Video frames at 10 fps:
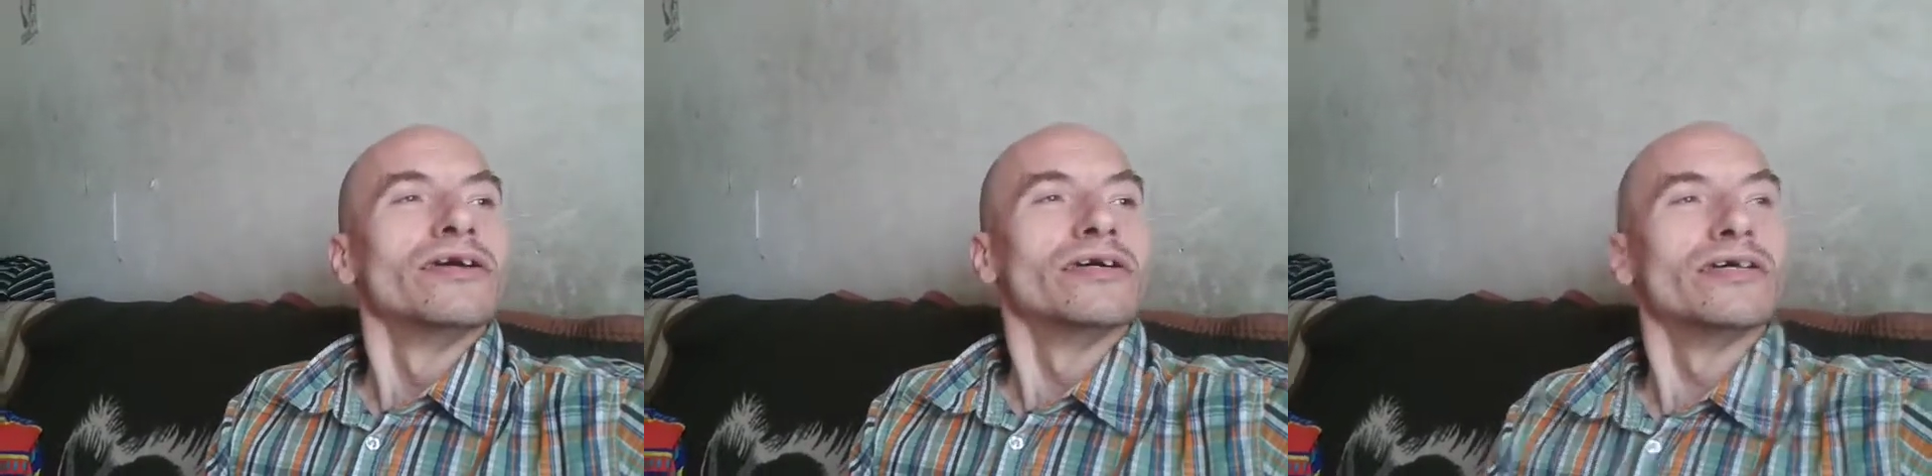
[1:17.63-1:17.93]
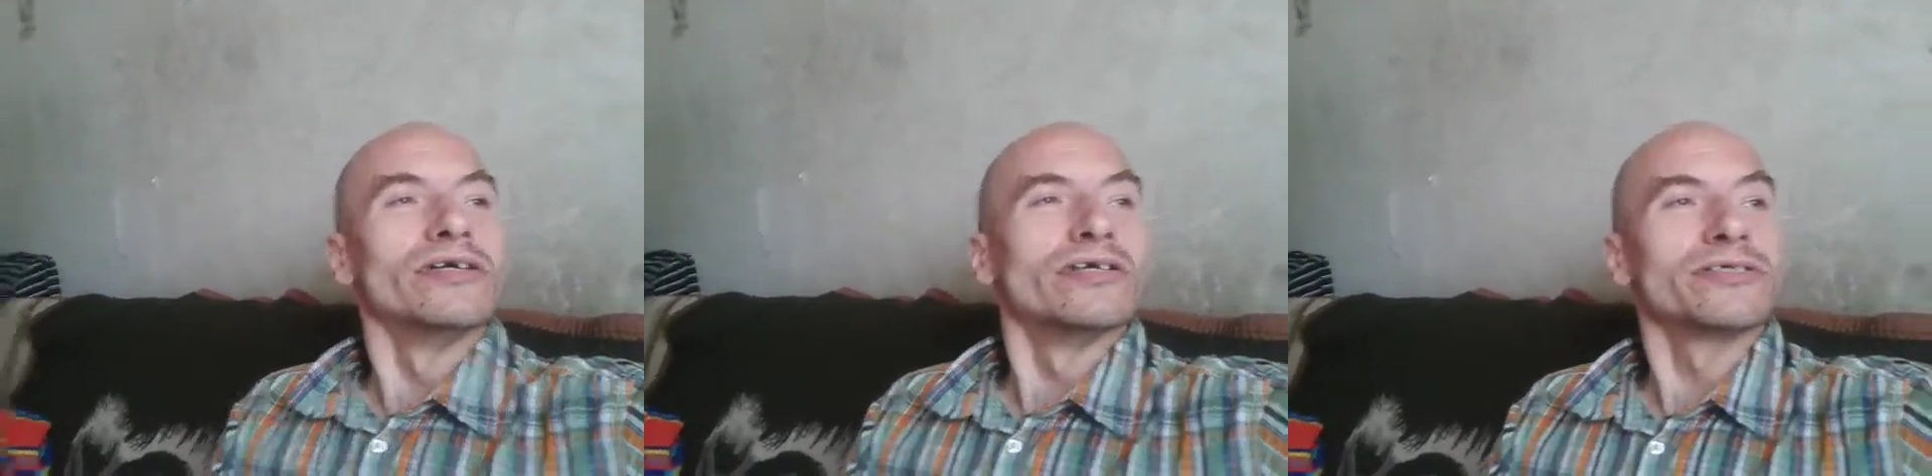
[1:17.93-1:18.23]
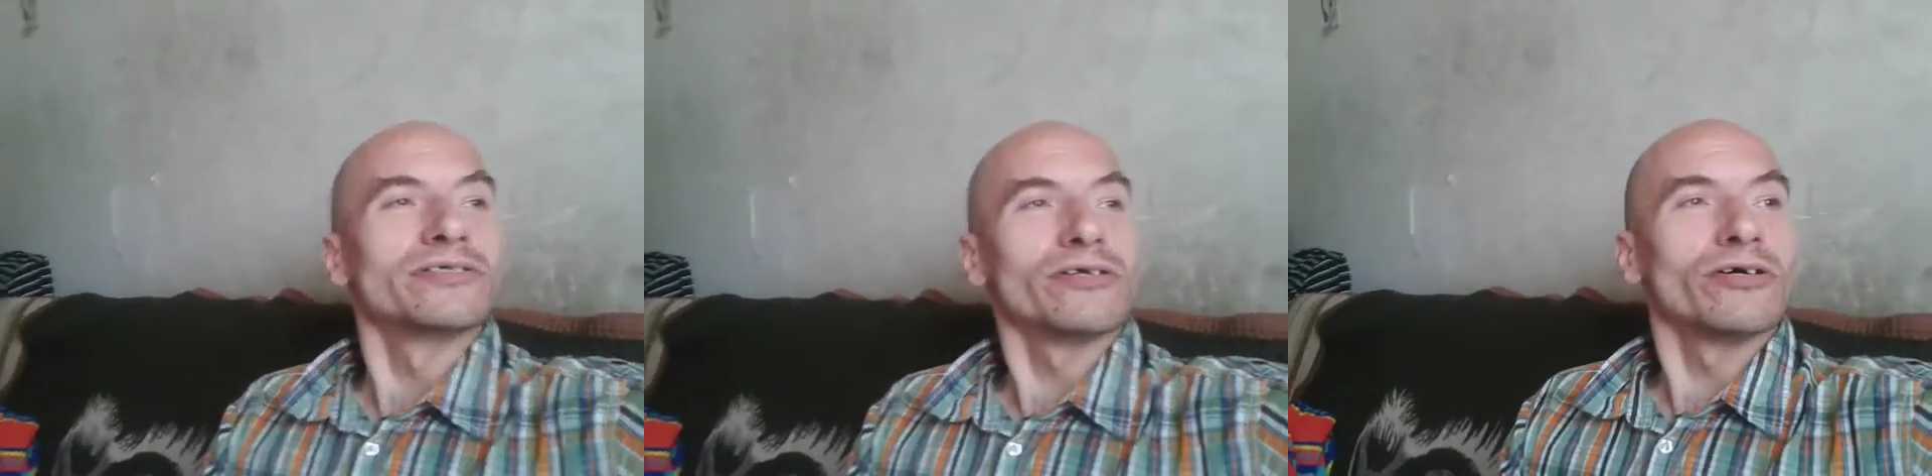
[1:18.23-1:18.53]
Uh,
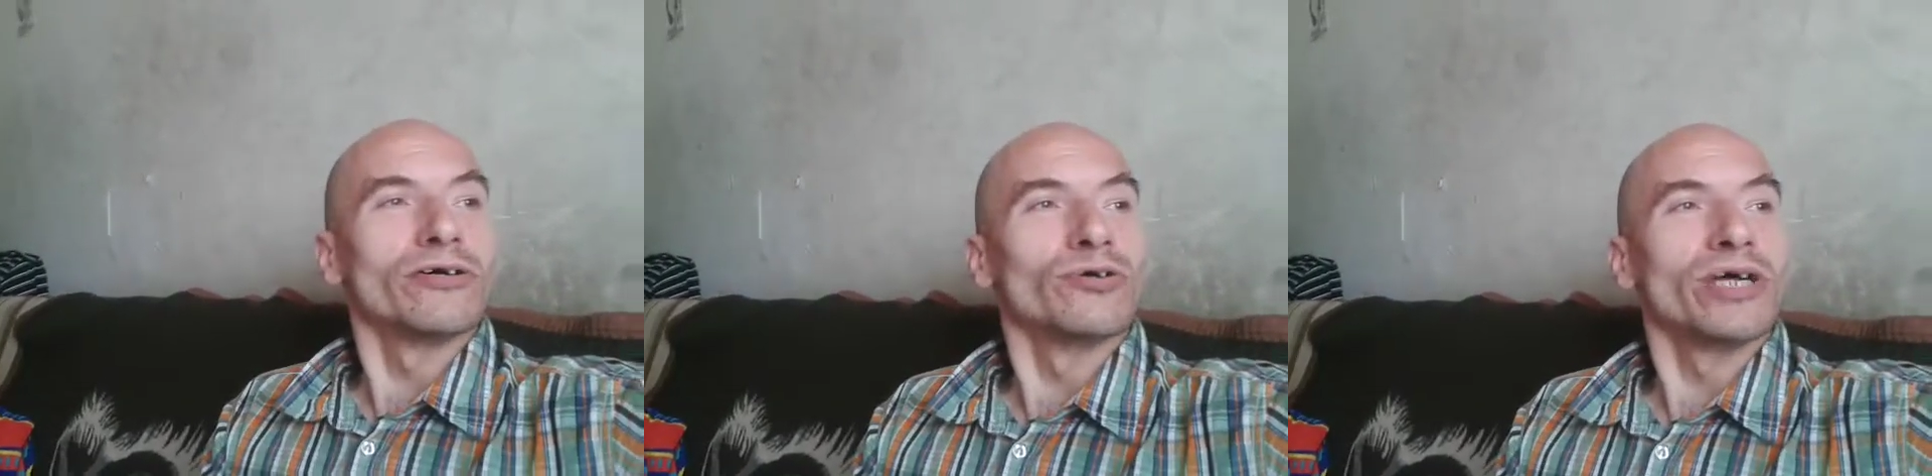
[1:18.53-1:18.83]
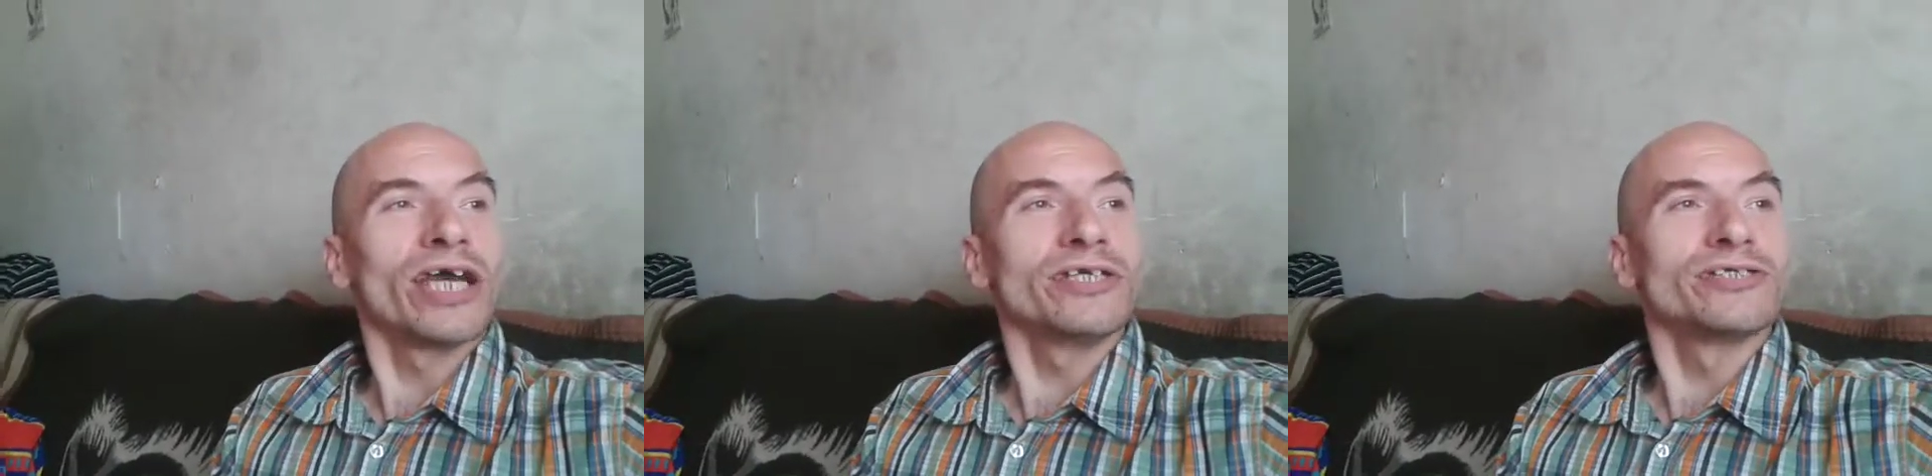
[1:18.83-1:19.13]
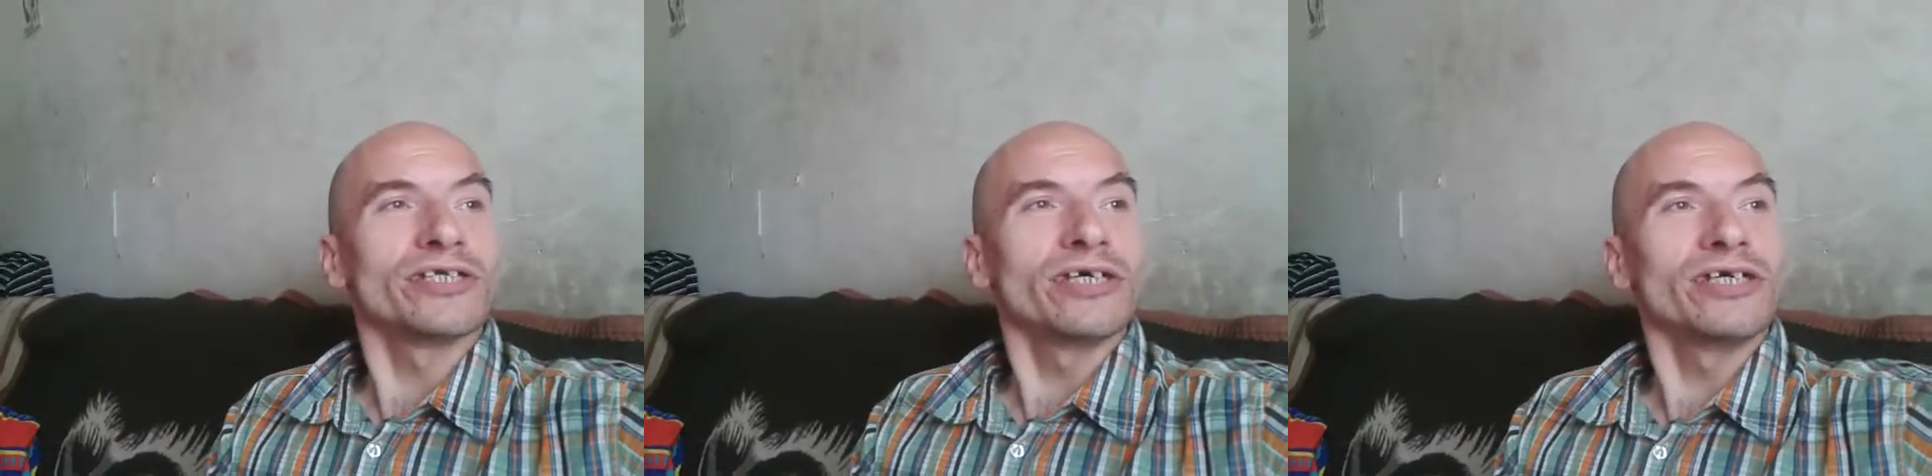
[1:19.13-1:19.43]
so
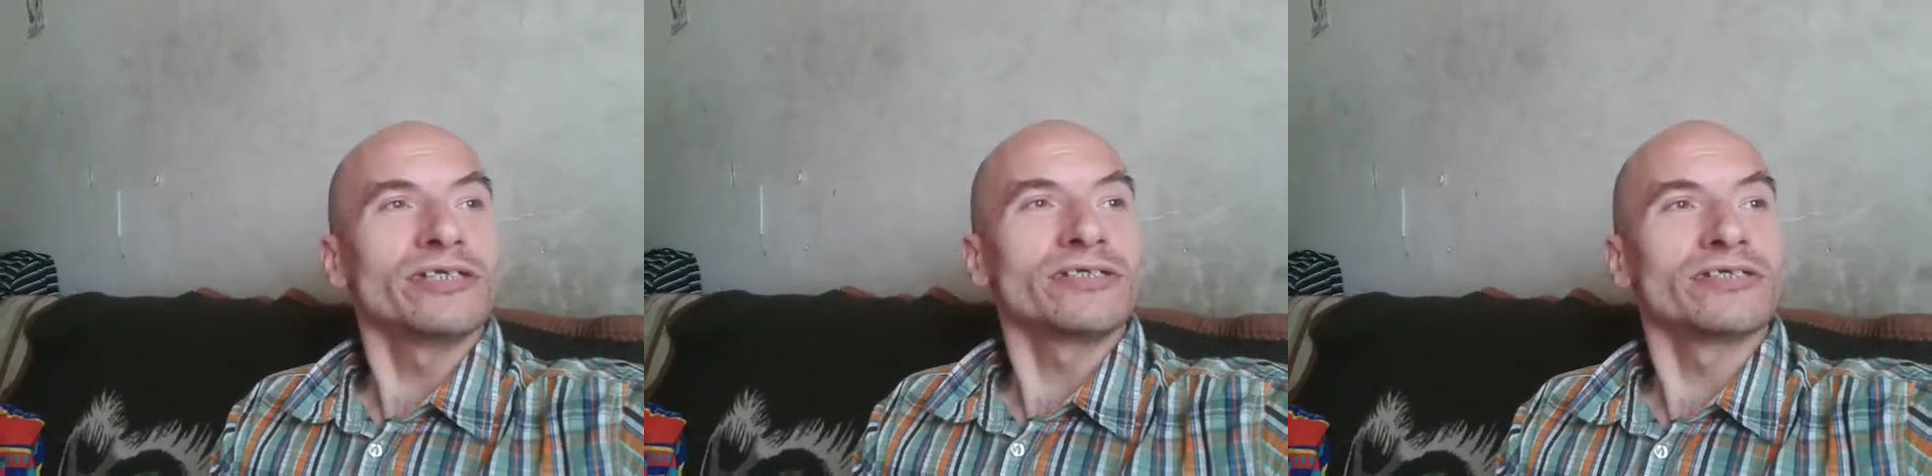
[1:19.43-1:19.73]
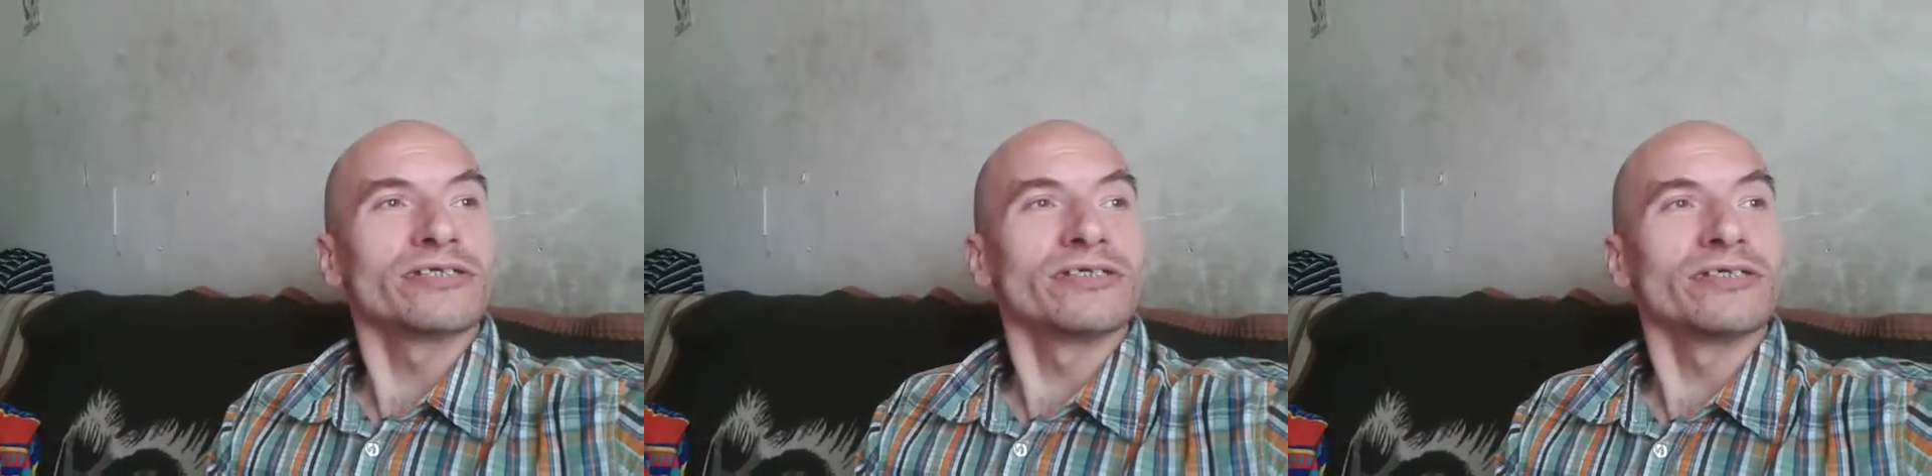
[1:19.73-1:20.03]
agents